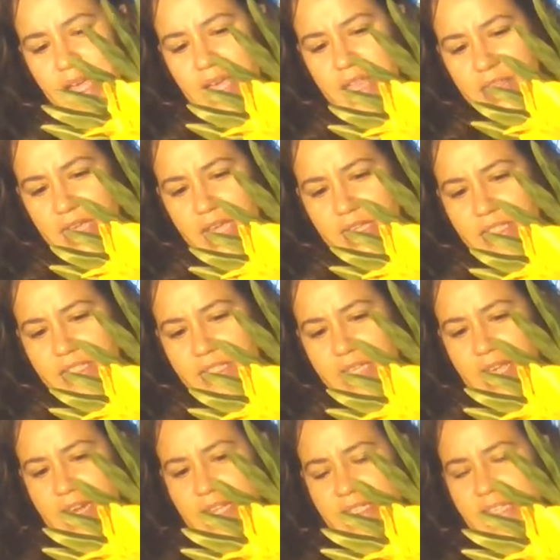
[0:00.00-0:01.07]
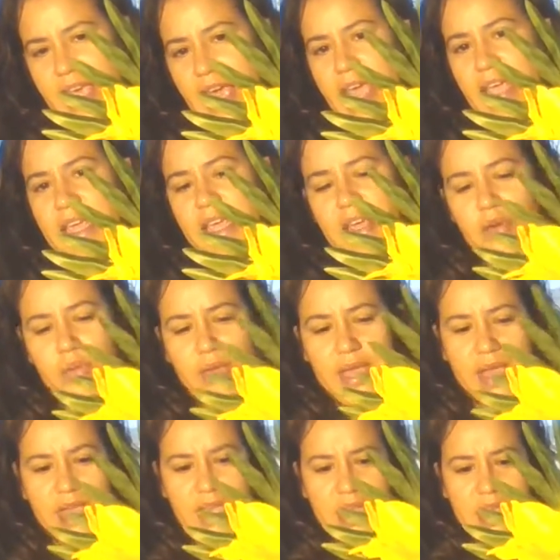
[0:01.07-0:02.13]
like this, and it's hanging,
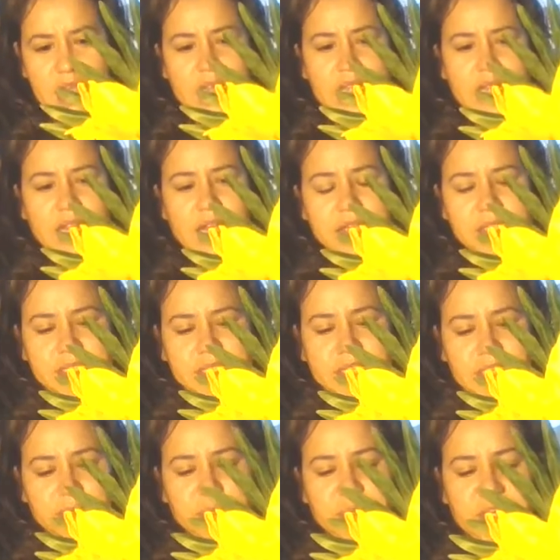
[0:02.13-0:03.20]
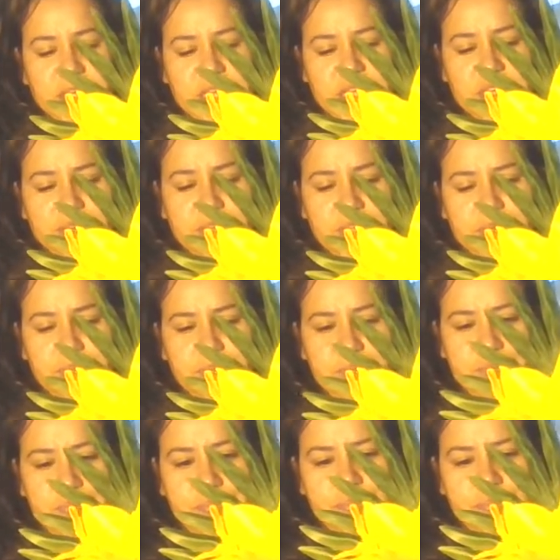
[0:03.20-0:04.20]
okay? Now it's going to be even.